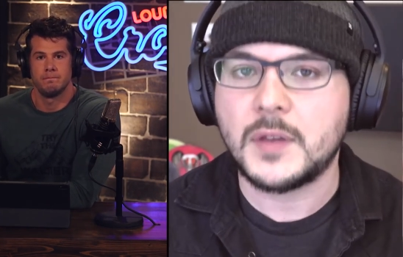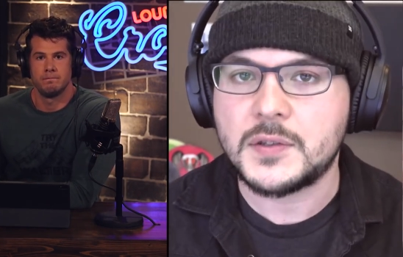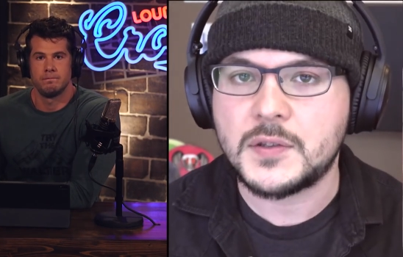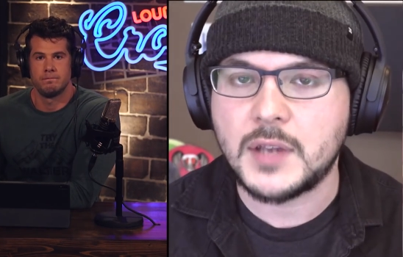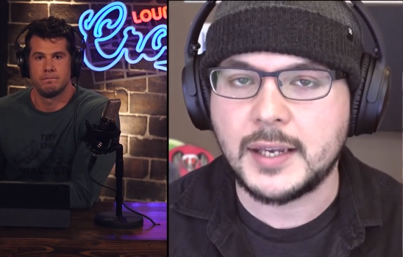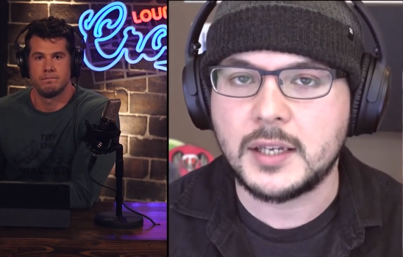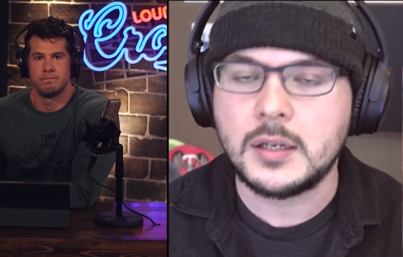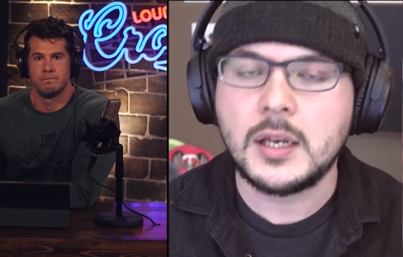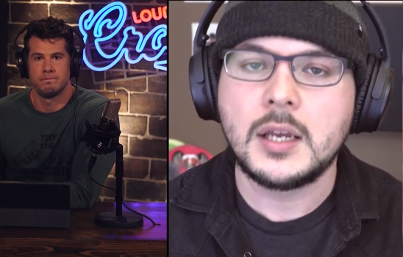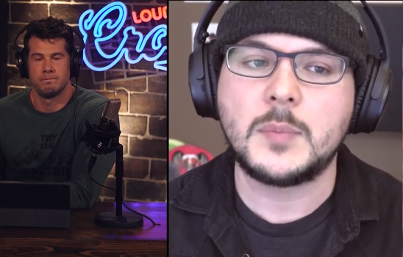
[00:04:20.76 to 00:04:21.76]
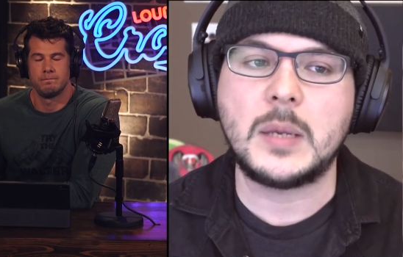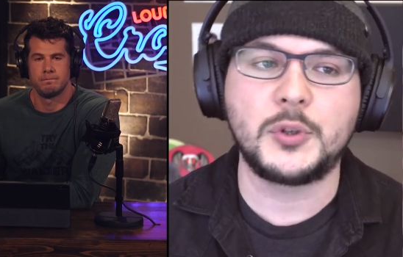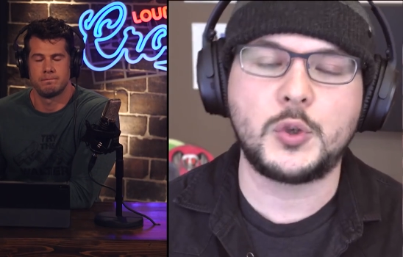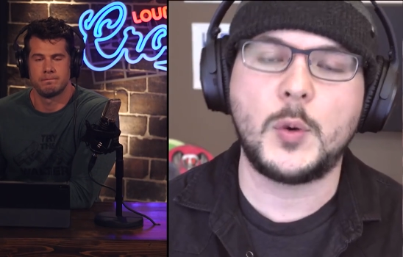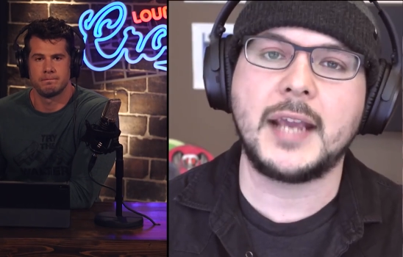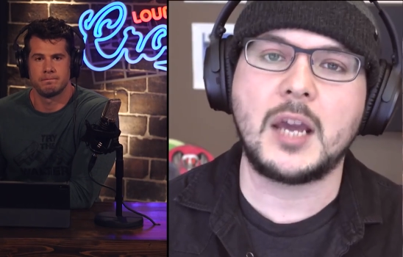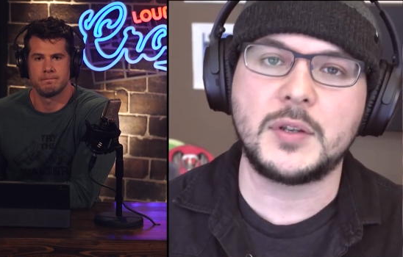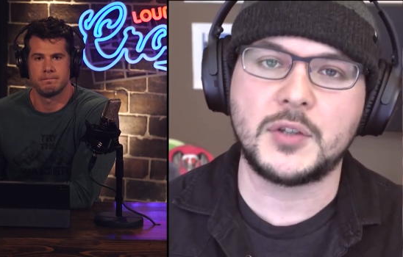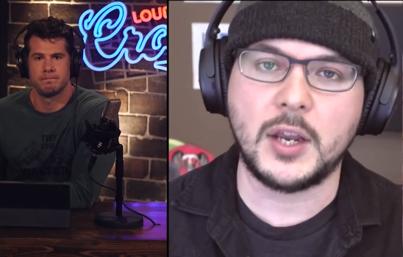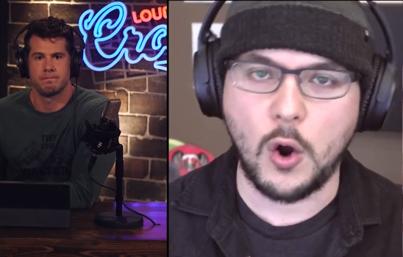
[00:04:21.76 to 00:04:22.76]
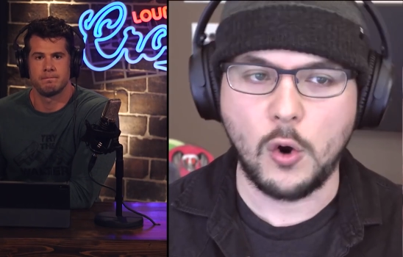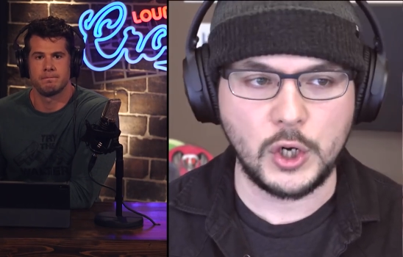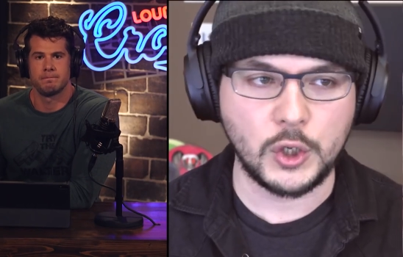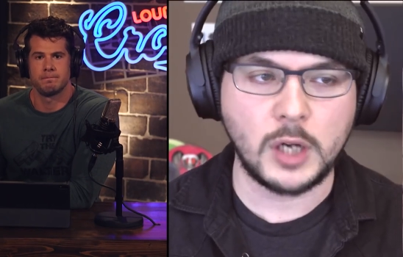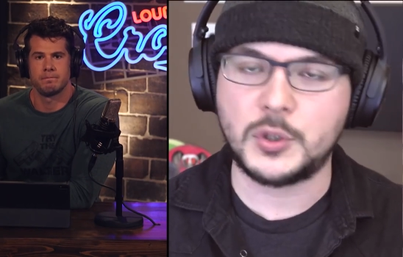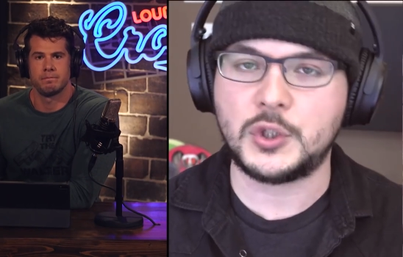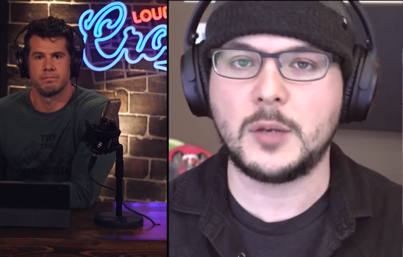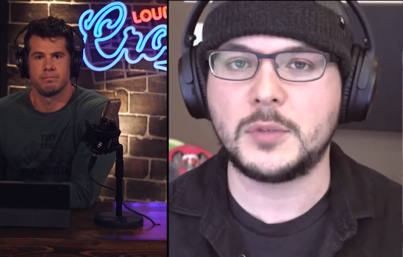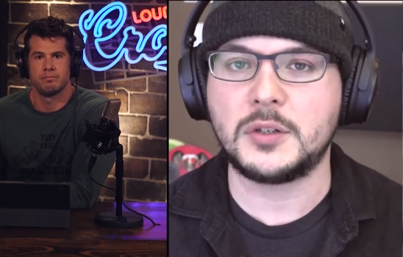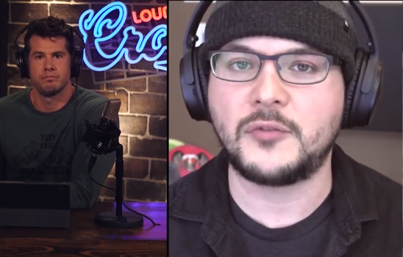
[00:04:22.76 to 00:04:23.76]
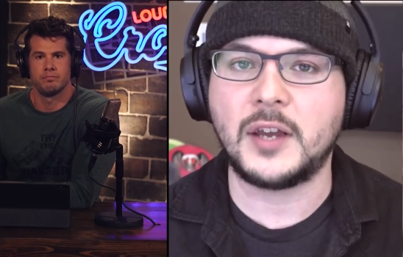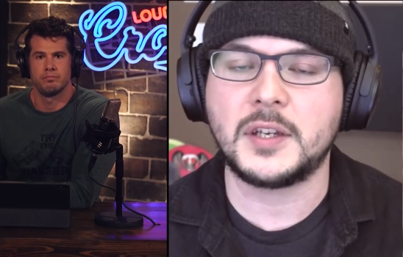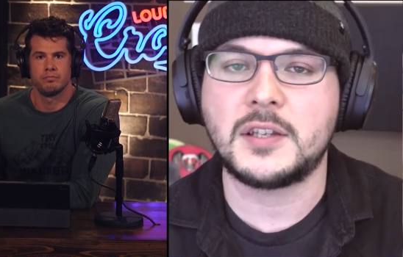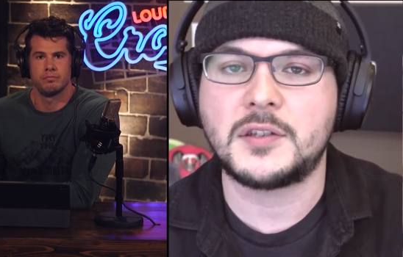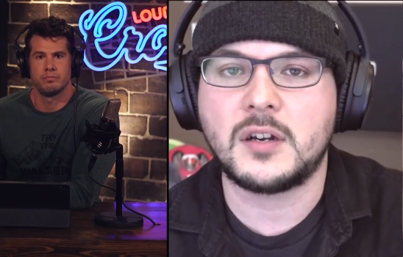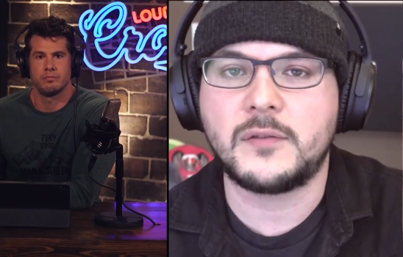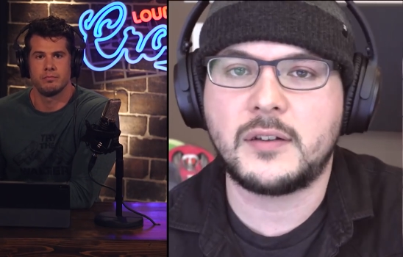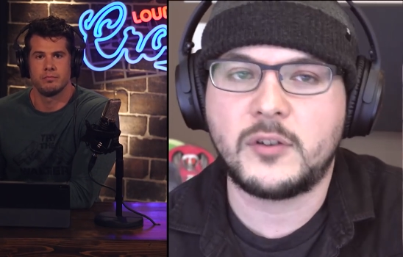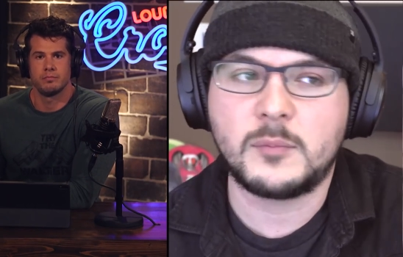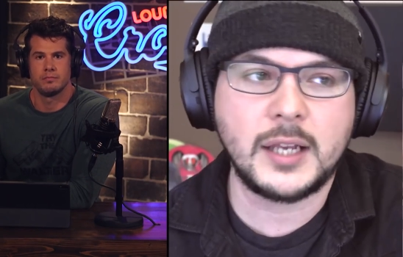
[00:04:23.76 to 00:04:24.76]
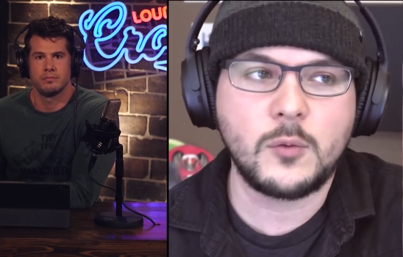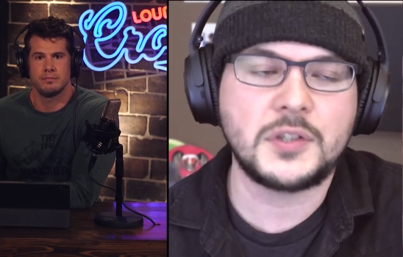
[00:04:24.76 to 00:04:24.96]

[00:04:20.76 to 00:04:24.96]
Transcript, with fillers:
Speaker 1: like this. I get people tweeting at me saying, "Oh, here comes Tim to defend the conservative."